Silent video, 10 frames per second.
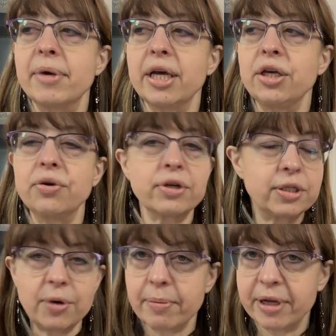You can
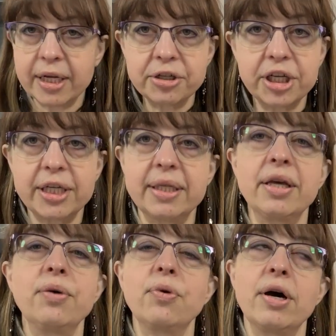swap any cheese that
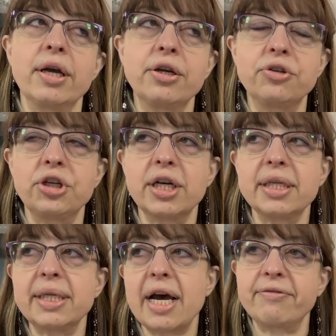you want. You
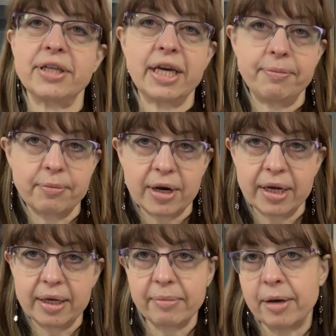just have to keep in
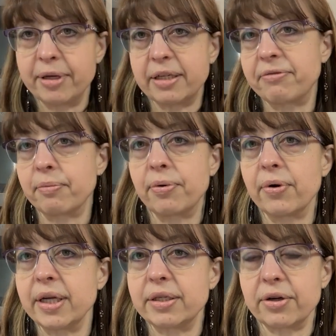mind it might be different
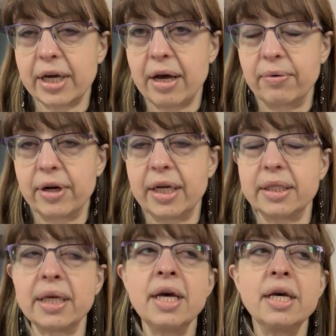points or
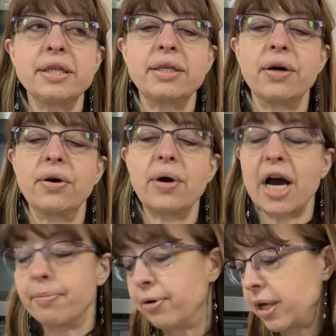calories. So
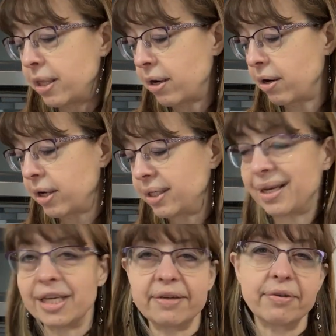I put in there a
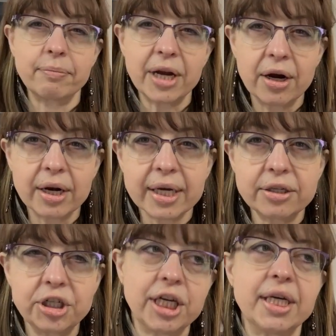slice of American
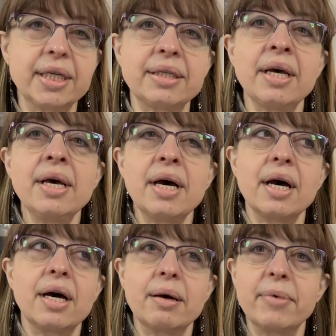cheese.
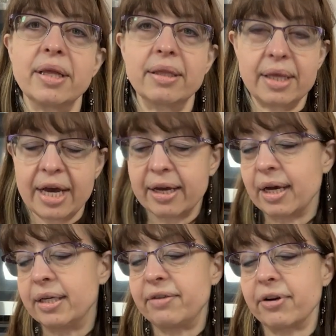I
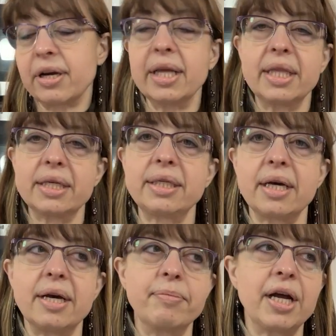got a different kind this
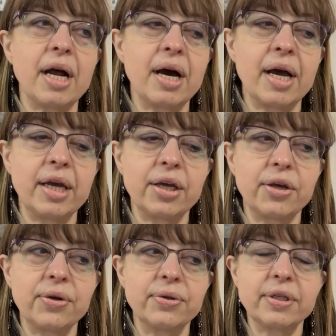time, but I
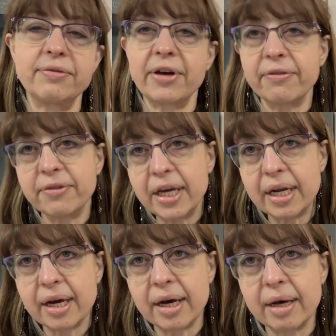used
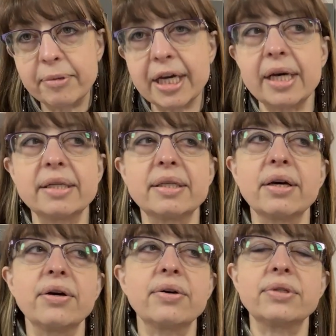Velveeta because
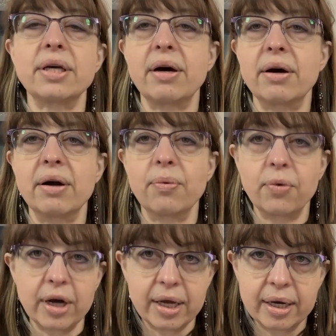those are
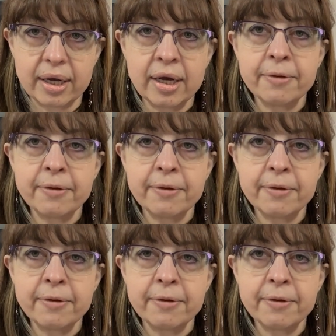1